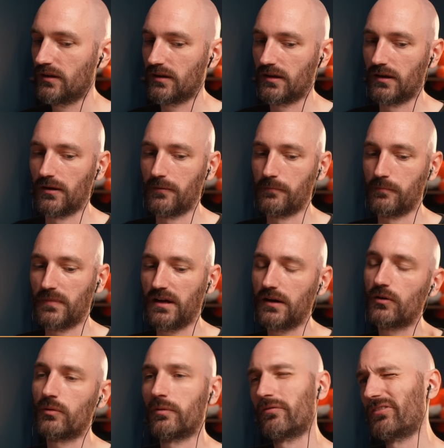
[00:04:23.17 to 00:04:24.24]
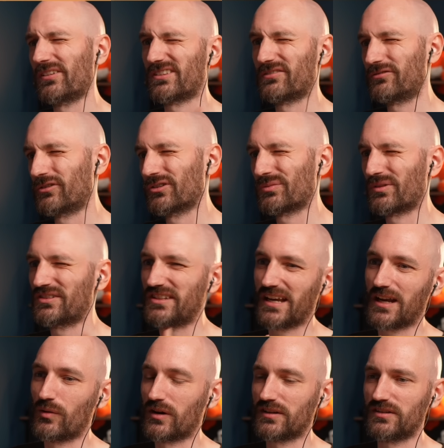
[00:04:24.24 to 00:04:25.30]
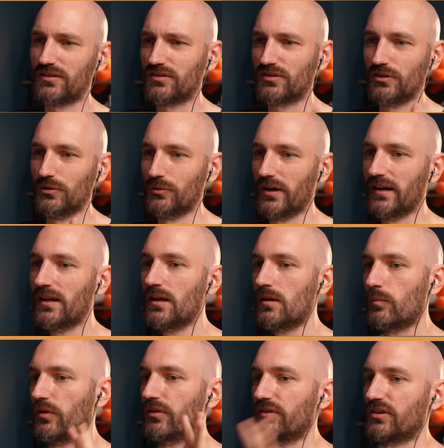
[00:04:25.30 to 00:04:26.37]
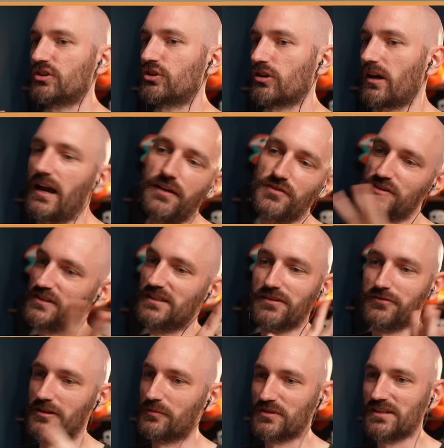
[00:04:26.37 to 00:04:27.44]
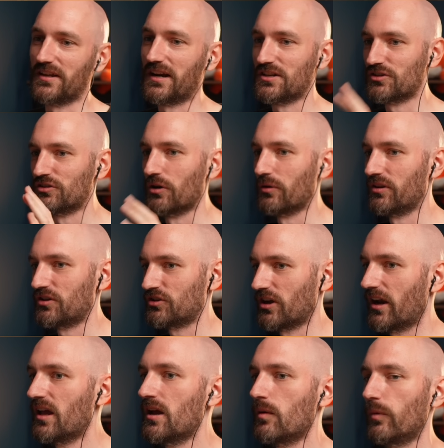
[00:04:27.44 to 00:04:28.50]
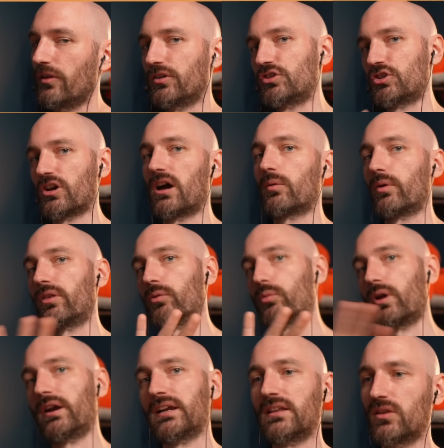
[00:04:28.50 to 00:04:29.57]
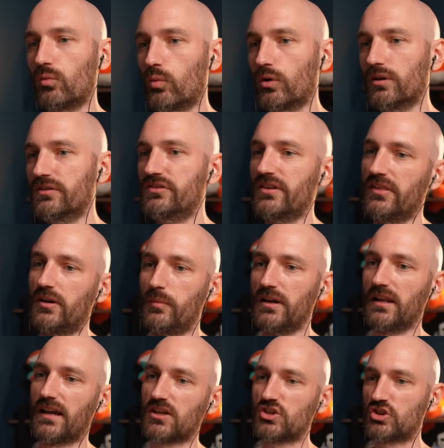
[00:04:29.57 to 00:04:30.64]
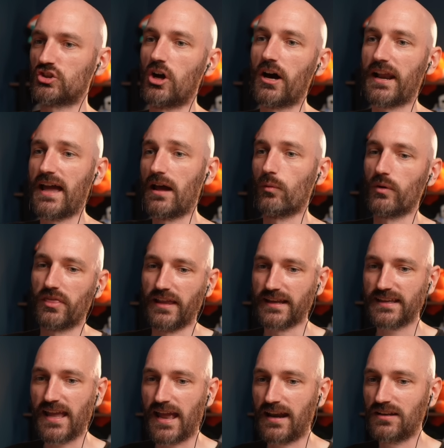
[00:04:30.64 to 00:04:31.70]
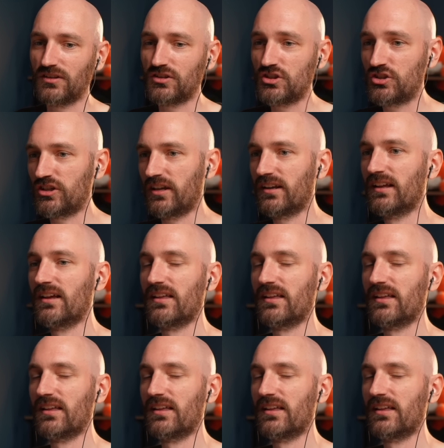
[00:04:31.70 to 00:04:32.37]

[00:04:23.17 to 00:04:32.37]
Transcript: I don't remember if it's the first one or second one because there's two, right? But there's a shot. I haven't seen the films either. I just know this shot. But there's a shot where they're running in the woods and they're being like shot at with like cannons and shit.